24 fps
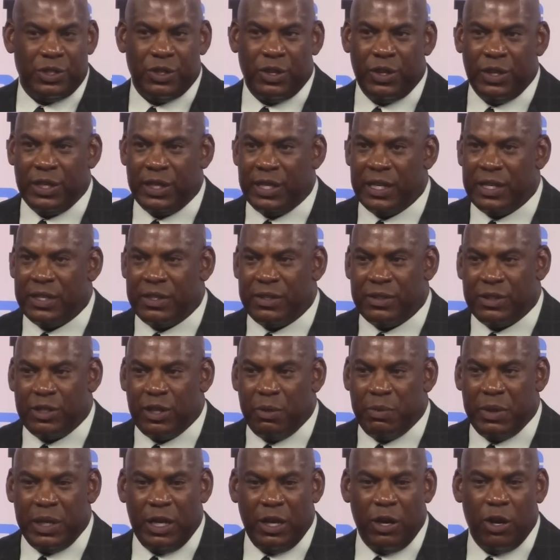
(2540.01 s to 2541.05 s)
You only get so
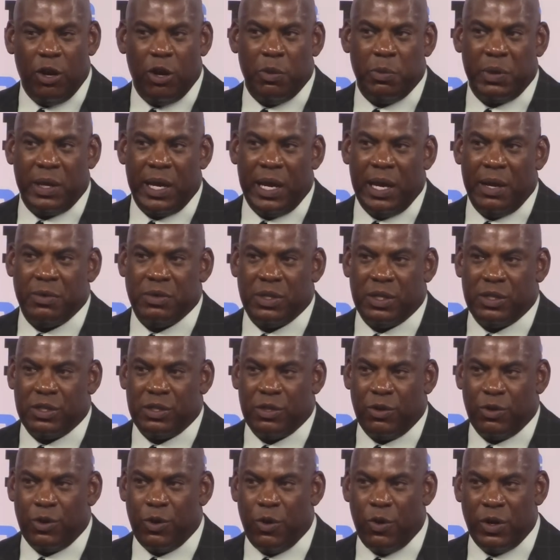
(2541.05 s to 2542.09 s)
many home games. And
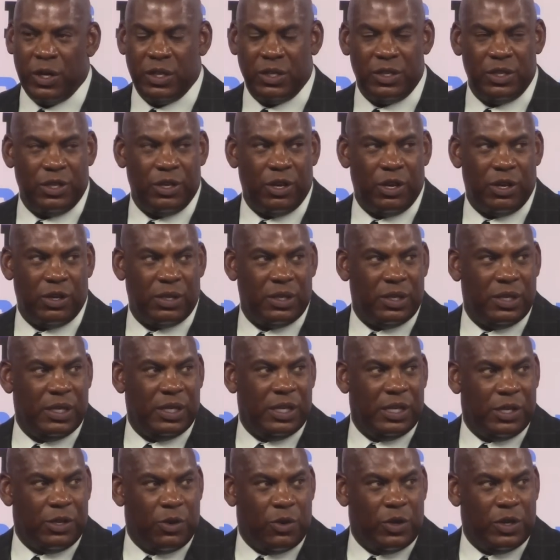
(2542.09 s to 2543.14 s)
so going into your,
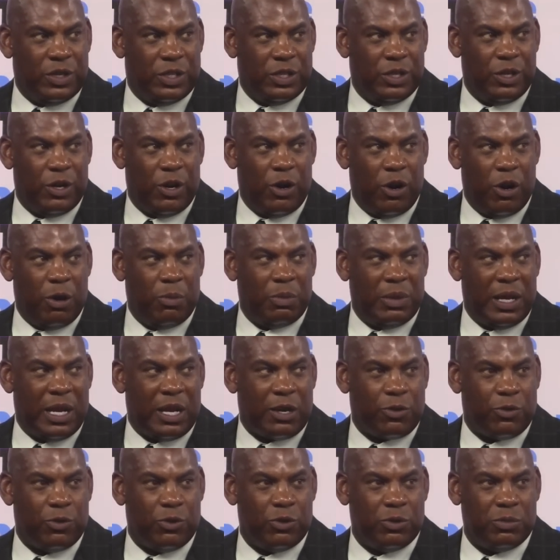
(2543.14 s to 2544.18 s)
going into your home
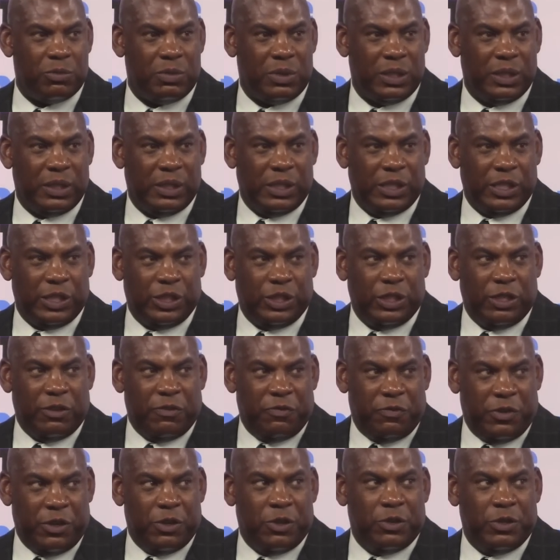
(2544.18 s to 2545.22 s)
locker room should
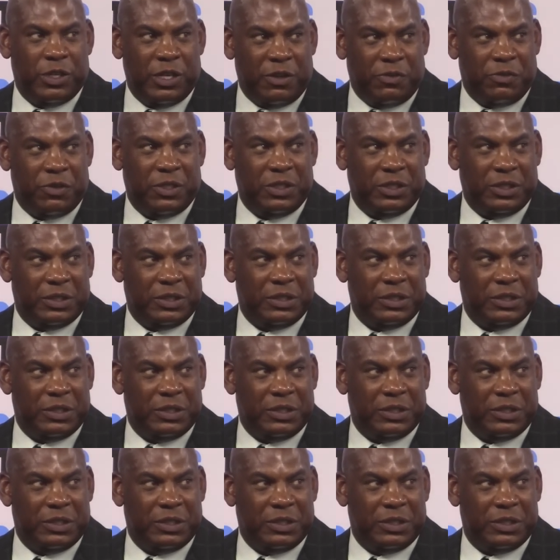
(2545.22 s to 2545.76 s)
feel different,